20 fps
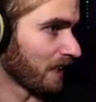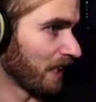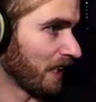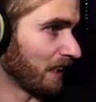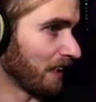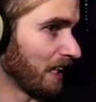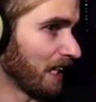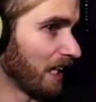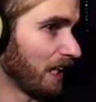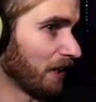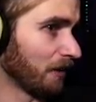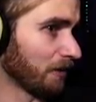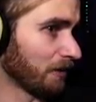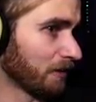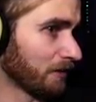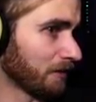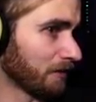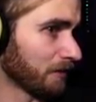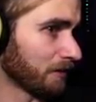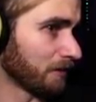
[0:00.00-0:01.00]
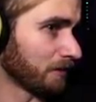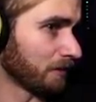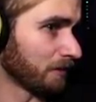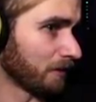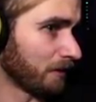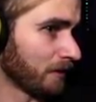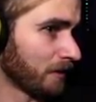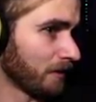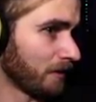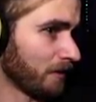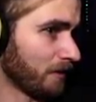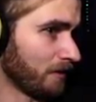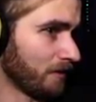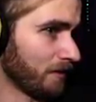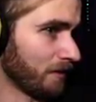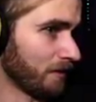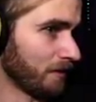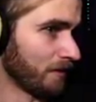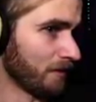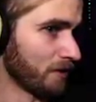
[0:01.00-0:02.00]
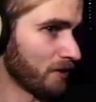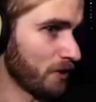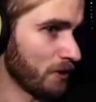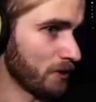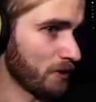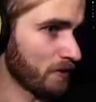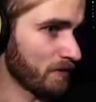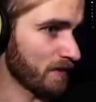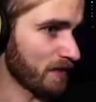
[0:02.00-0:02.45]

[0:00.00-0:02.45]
Hello? Dude's